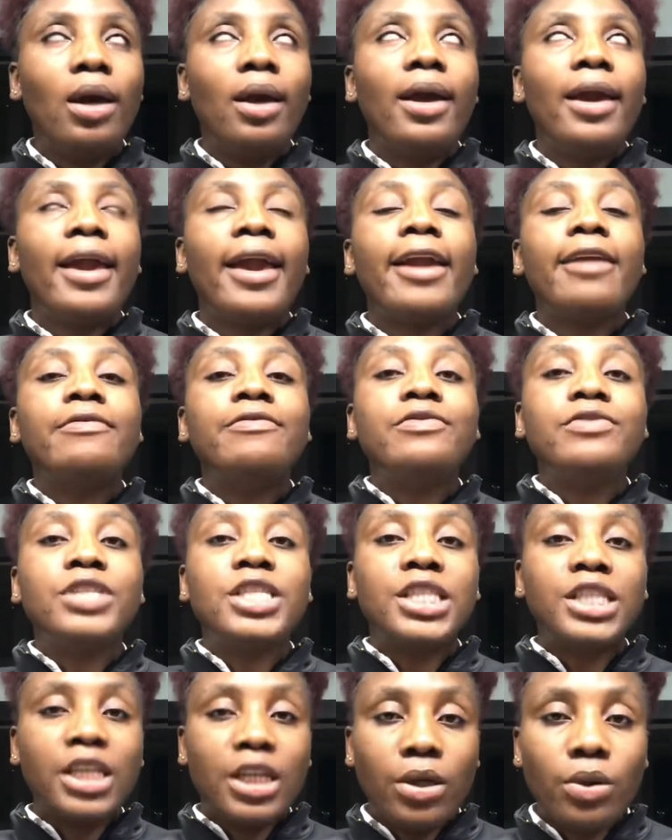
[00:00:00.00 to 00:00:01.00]
every
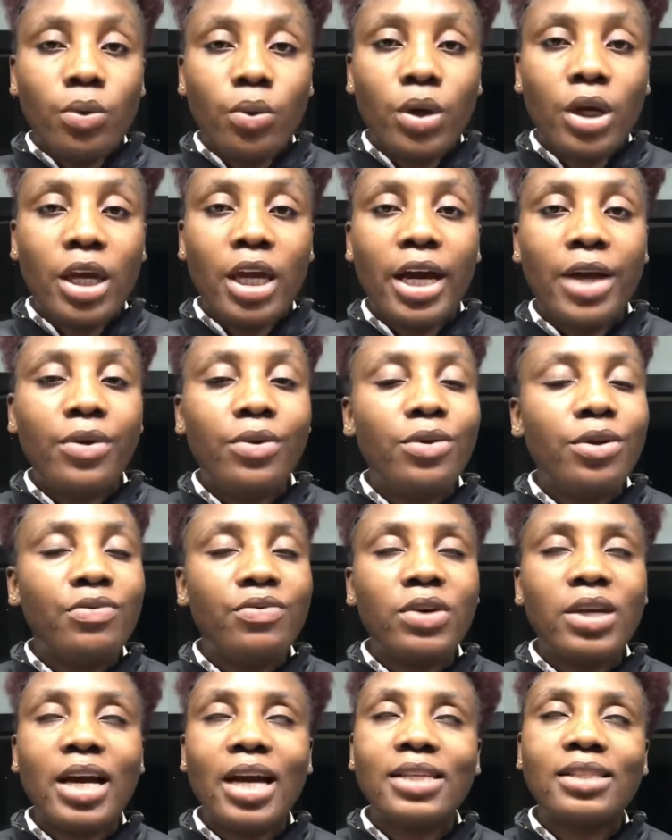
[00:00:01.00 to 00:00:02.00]
day, okay? I don't know if you
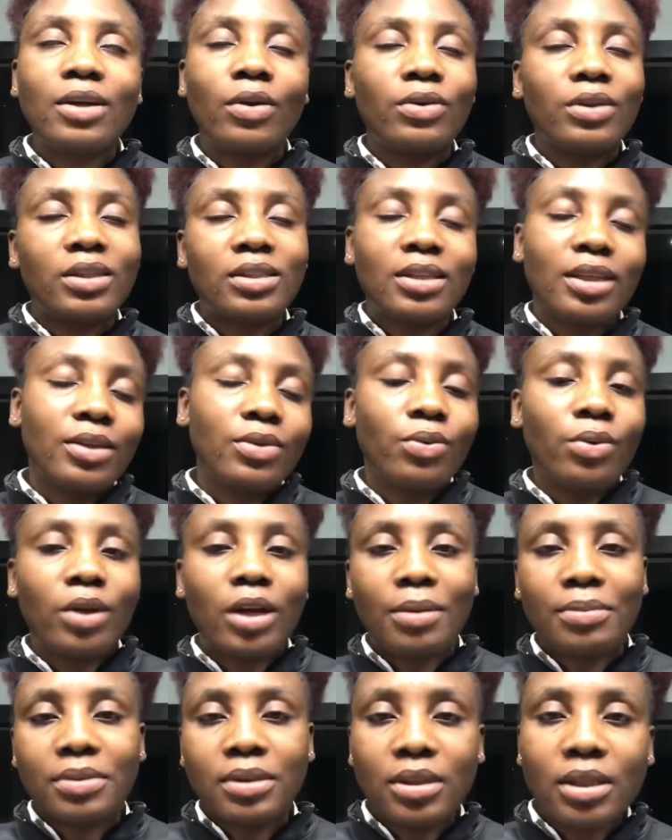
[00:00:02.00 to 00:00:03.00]
guys understand what I'm
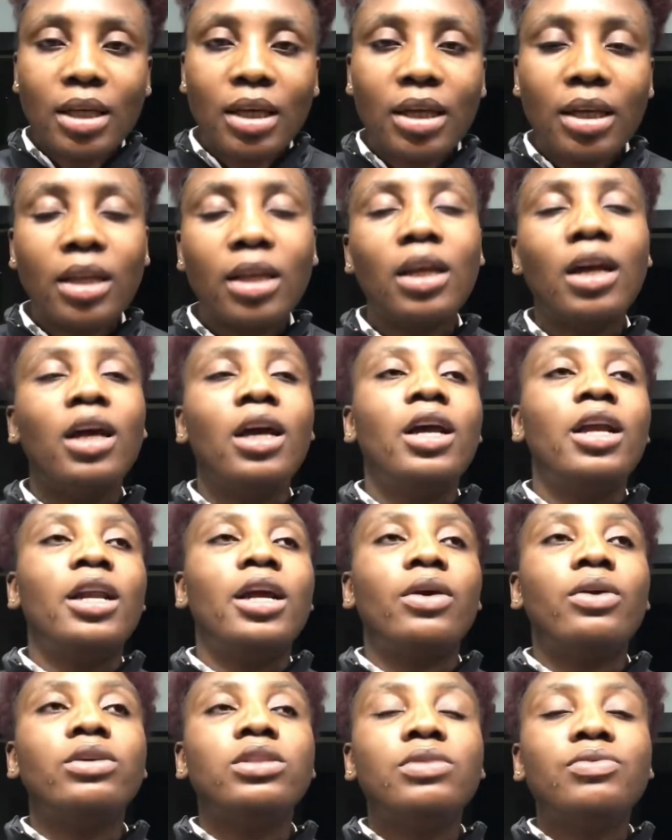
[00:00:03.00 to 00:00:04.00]
saying. They're
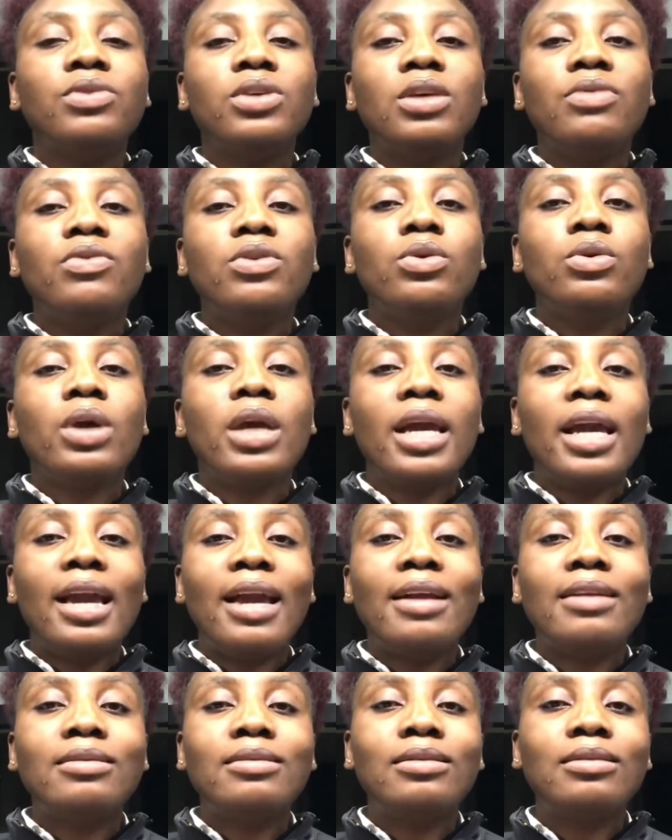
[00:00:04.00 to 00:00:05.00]
going to be giving you
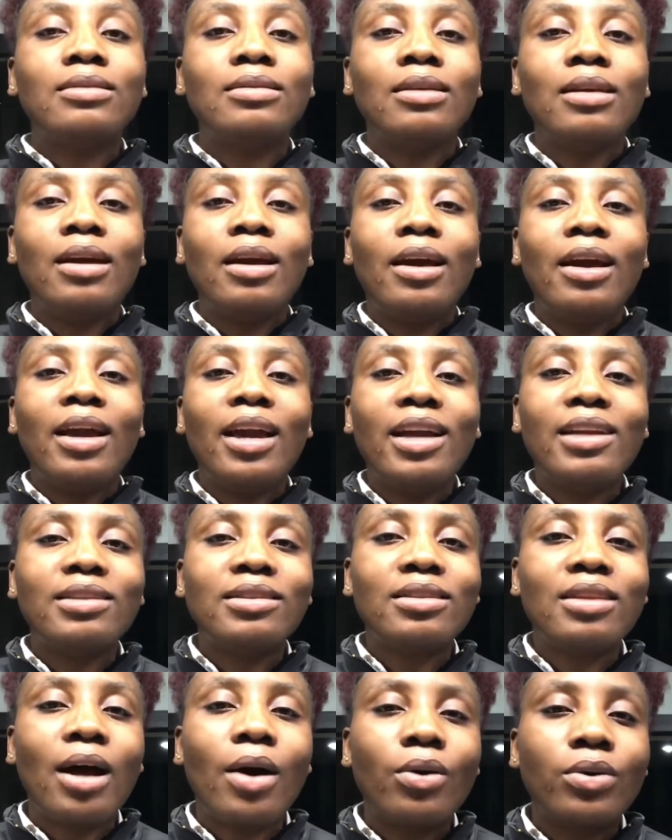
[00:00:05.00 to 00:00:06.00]

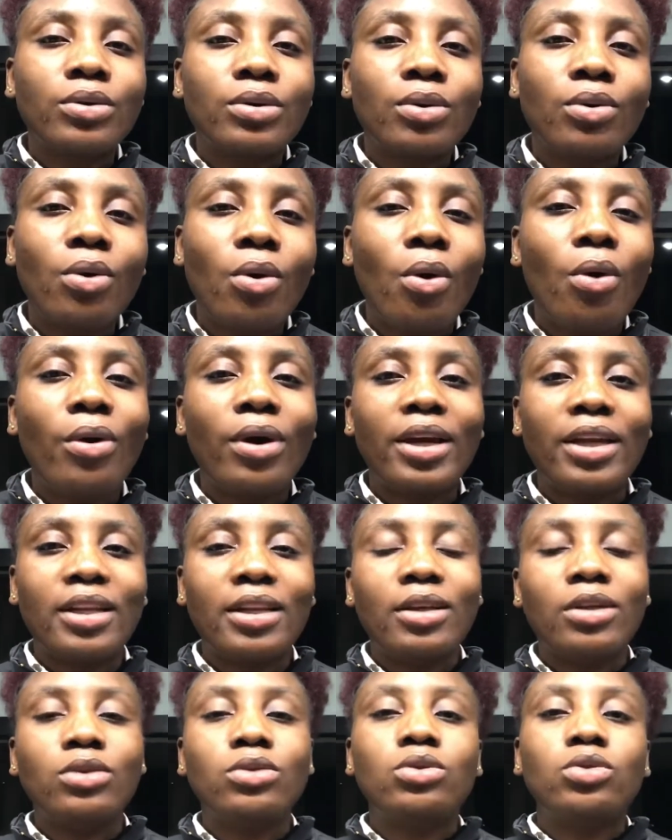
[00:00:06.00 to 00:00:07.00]
8,000 coin
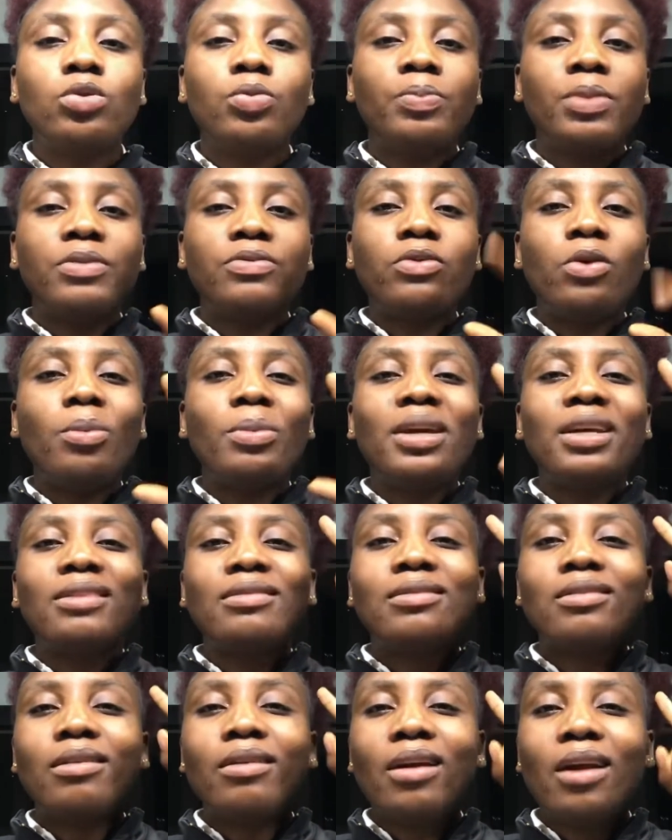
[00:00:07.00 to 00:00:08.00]
to perform in
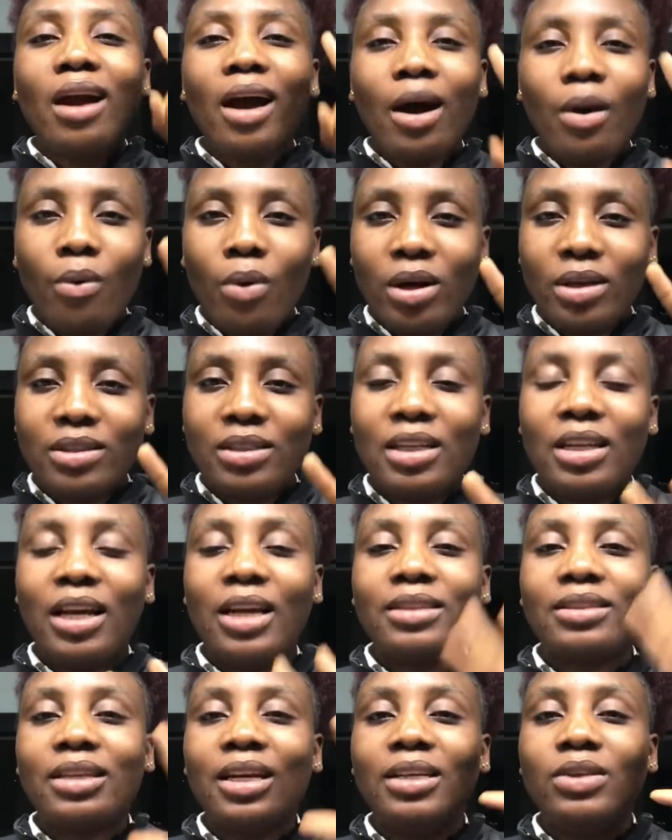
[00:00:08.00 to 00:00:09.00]
3 hours, then
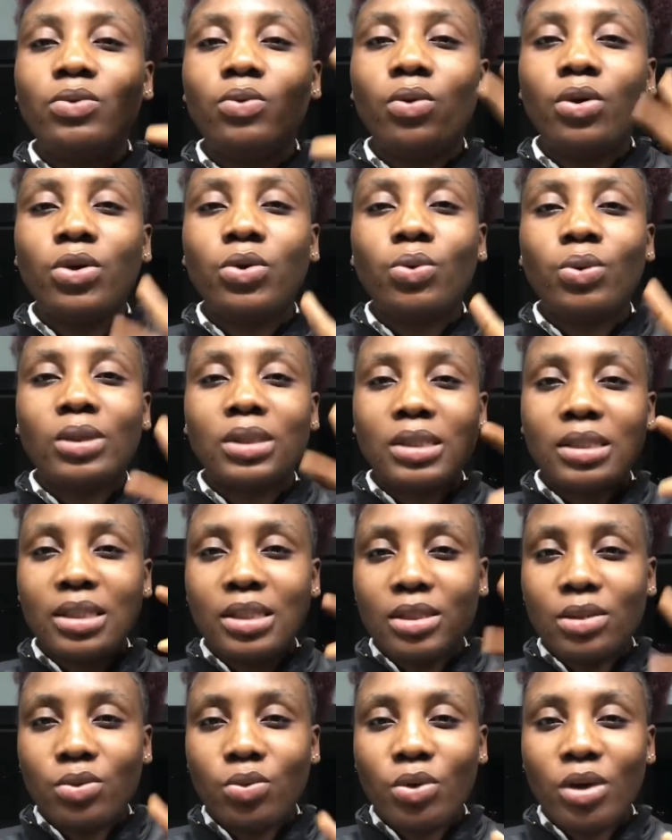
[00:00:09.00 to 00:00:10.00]
aside the one you were
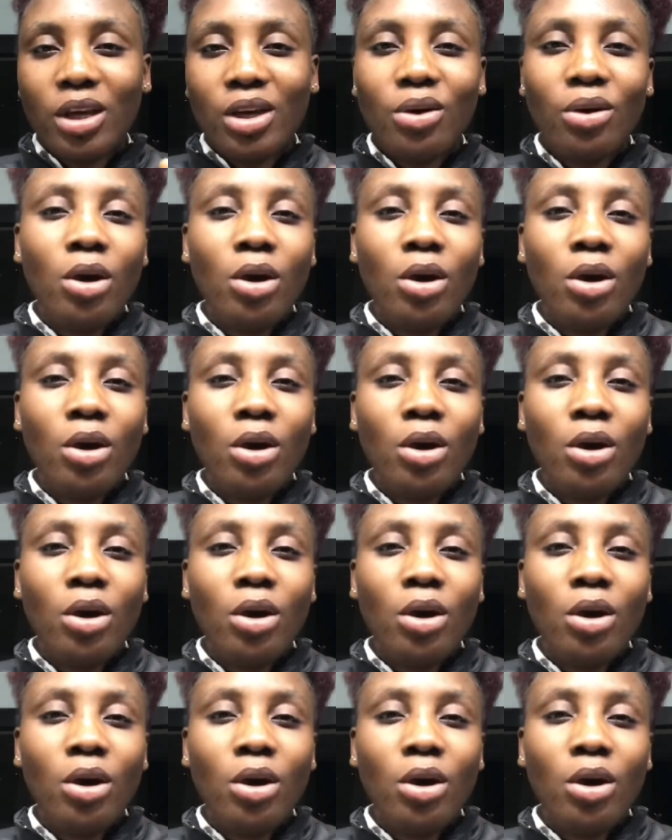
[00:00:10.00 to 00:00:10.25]
sitting, okay,